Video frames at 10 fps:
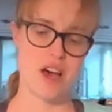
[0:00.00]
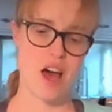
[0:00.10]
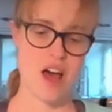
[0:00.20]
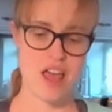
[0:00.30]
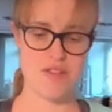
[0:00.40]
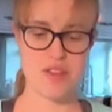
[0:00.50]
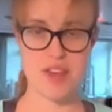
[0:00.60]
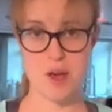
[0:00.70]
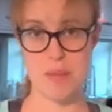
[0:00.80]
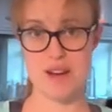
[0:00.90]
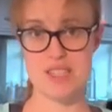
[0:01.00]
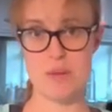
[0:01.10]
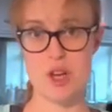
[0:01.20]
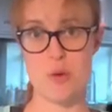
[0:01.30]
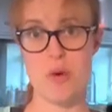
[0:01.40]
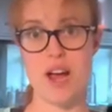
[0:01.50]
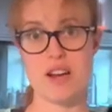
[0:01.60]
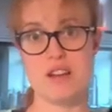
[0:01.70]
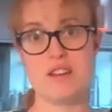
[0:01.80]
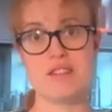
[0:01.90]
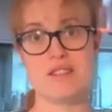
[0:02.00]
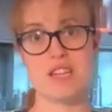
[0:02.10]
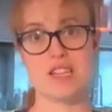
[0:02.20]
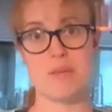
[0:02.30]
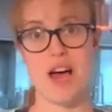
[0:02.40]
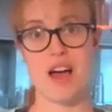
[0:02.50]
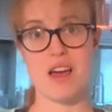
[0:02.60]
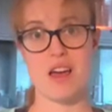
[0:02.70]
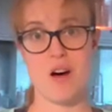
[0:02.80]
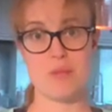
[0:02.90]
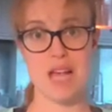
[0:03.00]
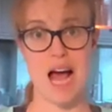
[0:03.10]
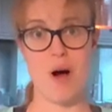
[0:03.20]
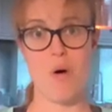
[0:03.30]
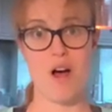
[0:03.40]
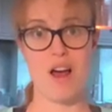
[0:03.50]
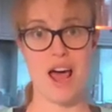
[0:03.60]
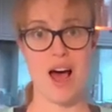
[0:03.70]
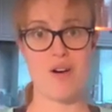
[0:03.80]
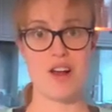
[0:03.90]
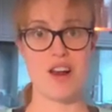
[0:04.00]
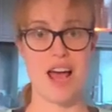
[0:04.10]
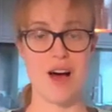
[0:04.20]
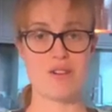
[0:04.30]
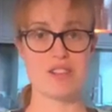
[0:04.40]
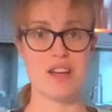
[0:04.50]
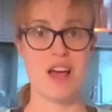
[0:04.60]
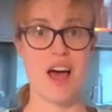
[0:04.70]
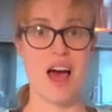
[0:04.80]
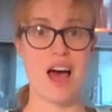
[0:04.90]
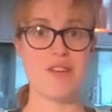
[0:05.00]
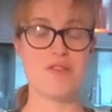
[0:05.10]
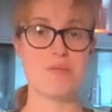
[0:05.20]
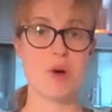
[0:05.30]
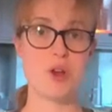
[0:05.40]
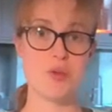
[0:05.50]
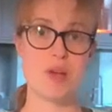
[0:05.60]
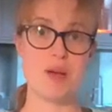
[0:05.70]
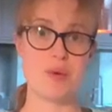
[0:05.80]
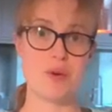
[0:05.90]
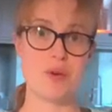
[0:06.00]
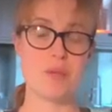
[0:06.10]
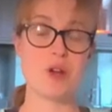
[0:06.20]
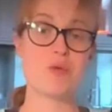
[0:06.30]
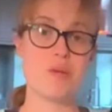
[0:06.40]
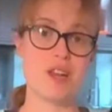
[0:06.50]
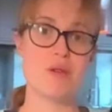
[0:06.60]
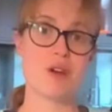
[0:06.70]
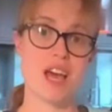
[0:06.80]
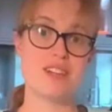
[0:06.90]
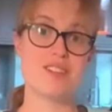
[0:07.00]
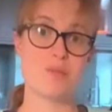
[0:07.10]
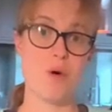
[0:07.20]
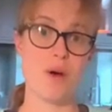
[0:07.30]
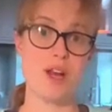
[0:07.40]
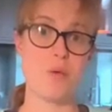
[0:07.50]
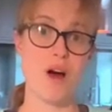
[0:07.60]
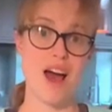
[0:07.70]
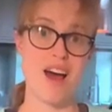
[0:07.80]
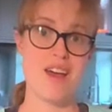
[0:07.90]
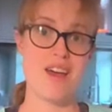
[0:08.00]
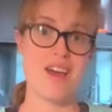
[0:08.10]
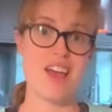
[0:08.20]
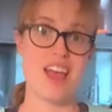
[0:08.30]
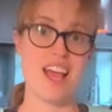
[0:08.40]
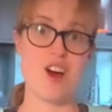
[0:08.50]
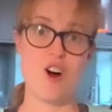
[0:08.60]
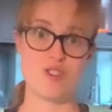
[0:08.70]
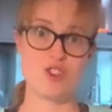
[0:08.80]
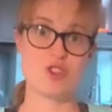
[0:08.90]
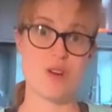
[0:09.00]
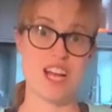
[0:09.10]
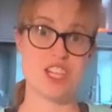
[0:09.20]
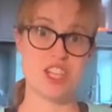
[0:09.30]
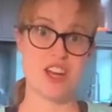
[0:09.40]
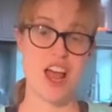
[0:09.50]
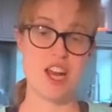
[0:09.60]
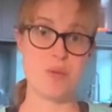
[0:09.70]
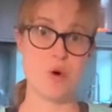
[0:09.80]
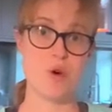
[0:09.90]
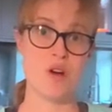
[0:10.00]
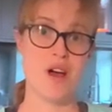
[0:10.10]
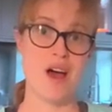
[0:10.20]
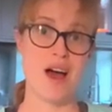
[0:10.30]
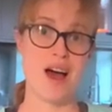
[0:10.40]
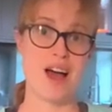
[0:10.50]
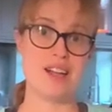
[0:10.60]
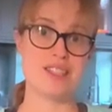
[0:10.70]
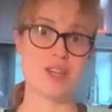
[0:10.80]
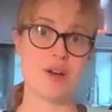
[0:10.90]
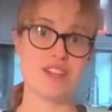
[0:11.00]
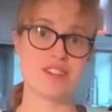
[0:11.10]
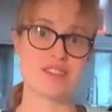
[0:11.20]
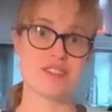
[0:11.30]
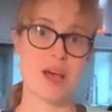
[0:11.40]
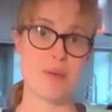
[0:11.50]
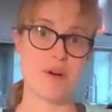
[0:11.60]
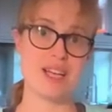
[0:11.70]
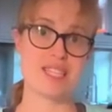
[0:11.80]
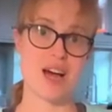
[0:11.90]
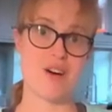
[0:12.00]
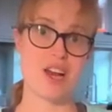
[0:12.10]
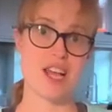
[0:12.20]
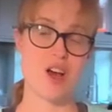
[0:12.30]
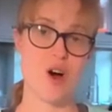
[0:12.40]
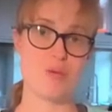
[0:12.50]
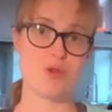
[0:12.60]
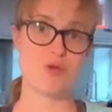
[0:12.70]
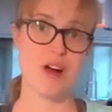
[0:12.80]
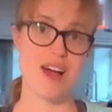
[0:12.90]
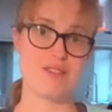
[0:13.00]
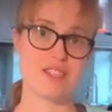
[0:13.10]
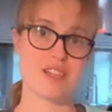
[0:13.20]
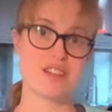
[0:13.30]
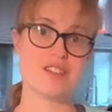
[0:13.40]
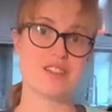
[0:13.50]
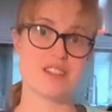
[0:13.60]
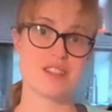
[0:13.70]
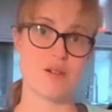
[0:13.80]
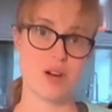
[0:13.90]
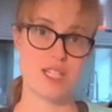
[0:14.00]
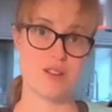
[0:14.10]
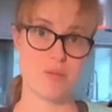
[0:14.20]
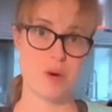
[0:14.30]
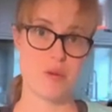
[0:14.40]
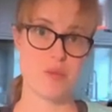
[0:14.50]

If you think about it, when you're pregnant, the six-pack comes out and out and out. And for most people, most women, it will get to the point where it can't stretch anymore. And so it just separates out and it comes round to the side of the bump.